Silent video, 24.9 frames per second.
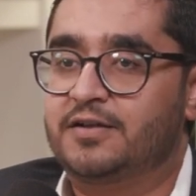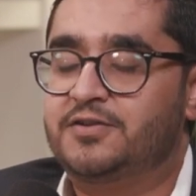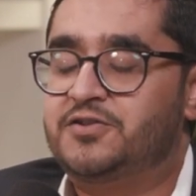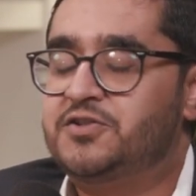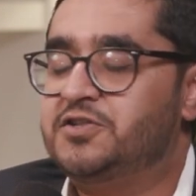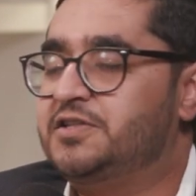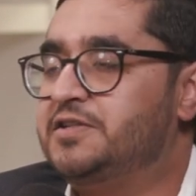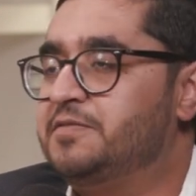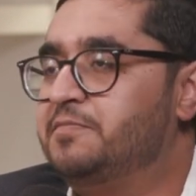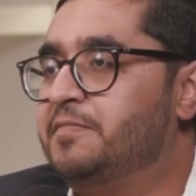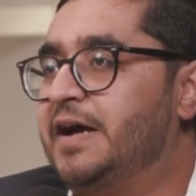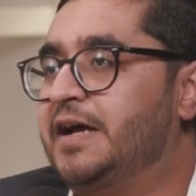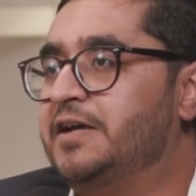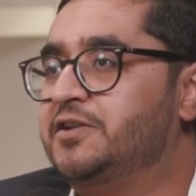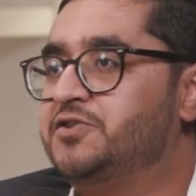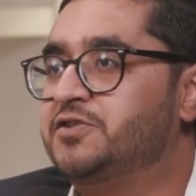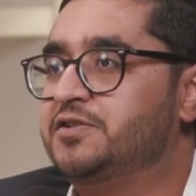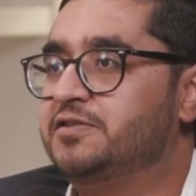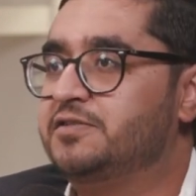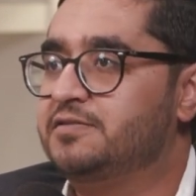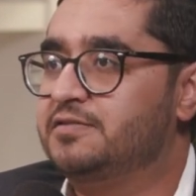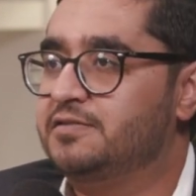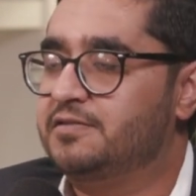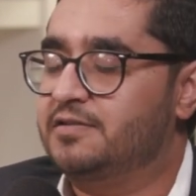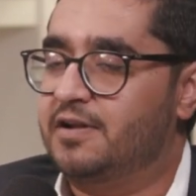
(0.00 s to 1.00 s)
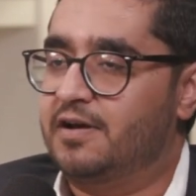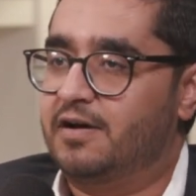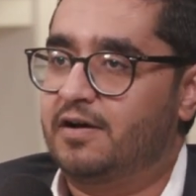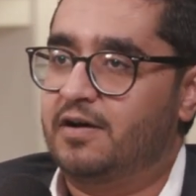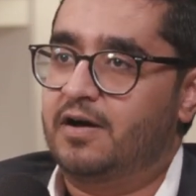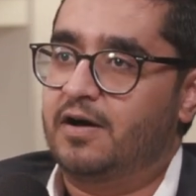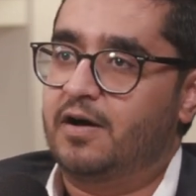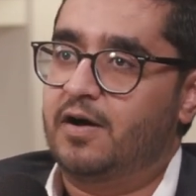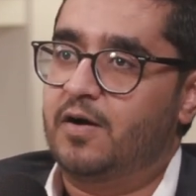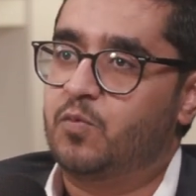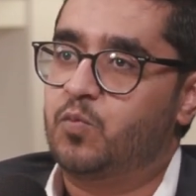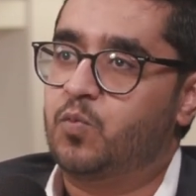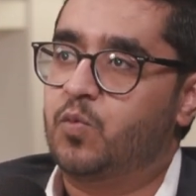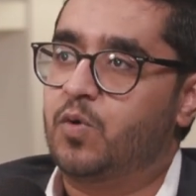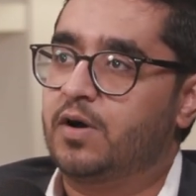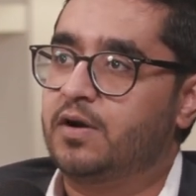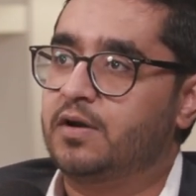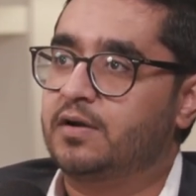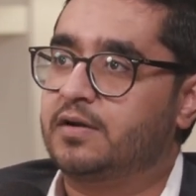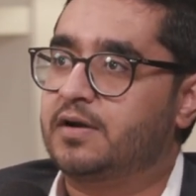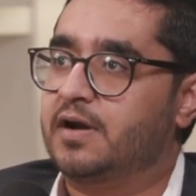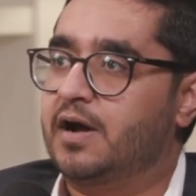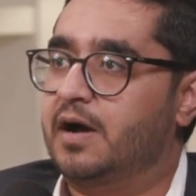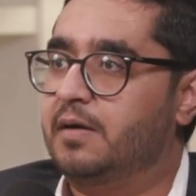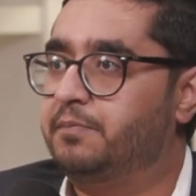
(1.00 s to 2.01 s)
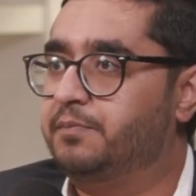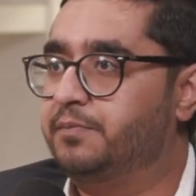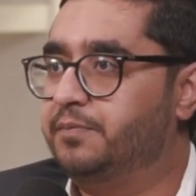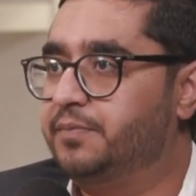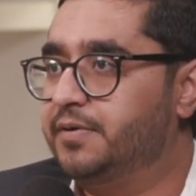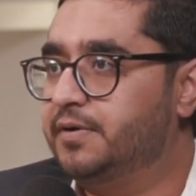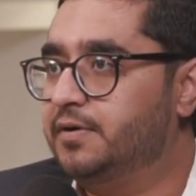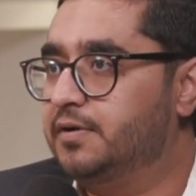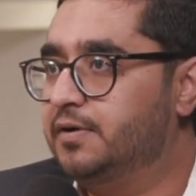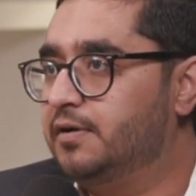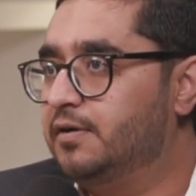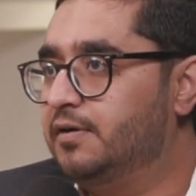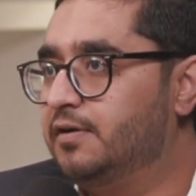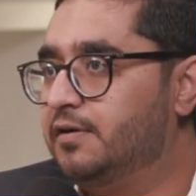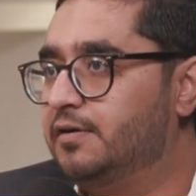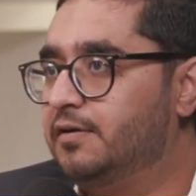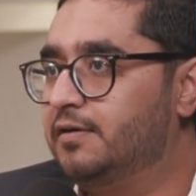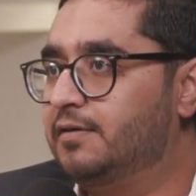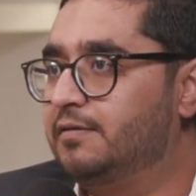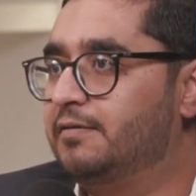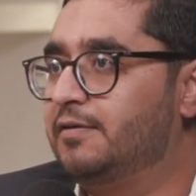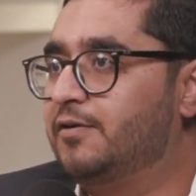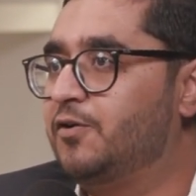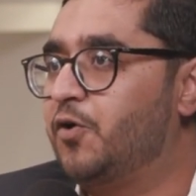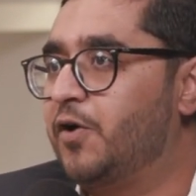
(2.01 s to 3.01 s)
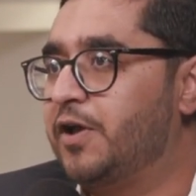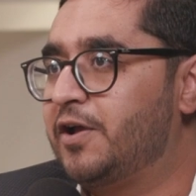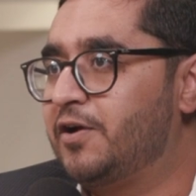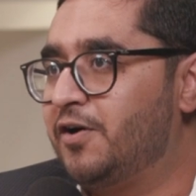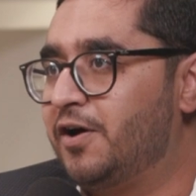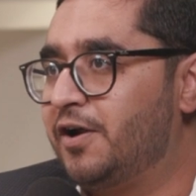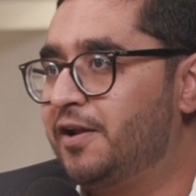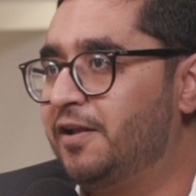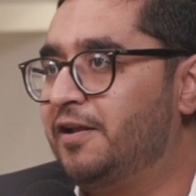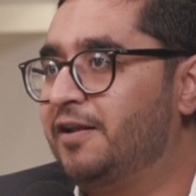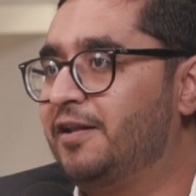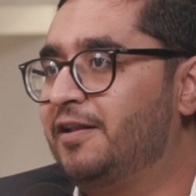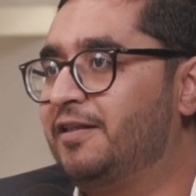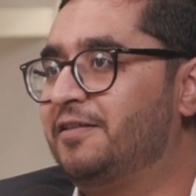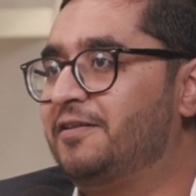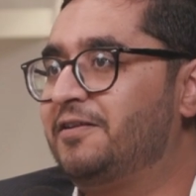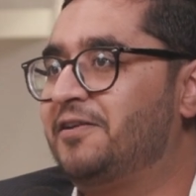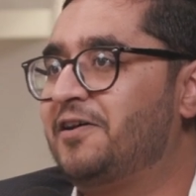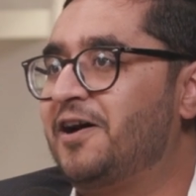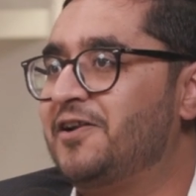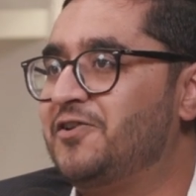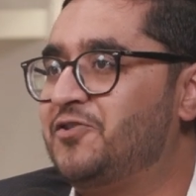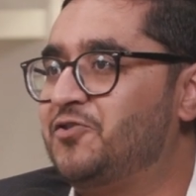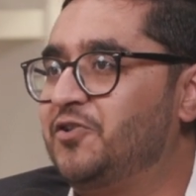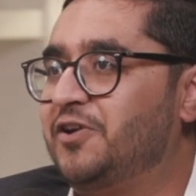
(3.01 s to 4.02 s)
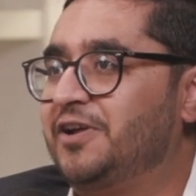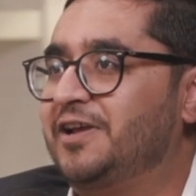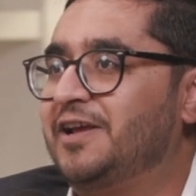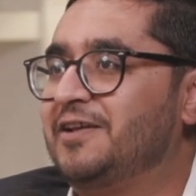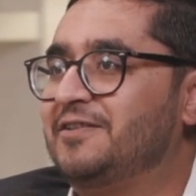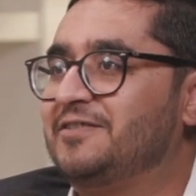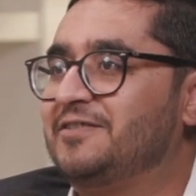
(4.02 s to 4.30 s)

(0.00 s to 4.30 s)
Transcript: Just imagine a World Cup going on in another country,